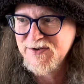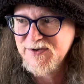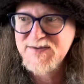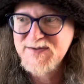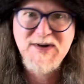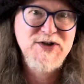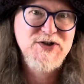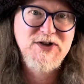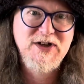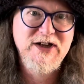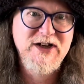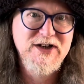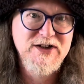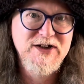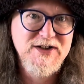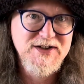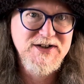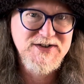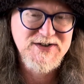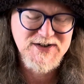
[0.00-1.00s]
especially in
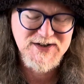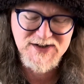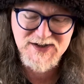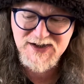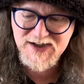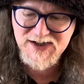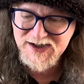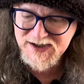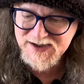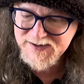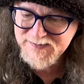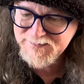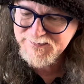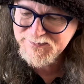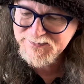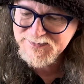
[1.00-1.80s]
decent nick.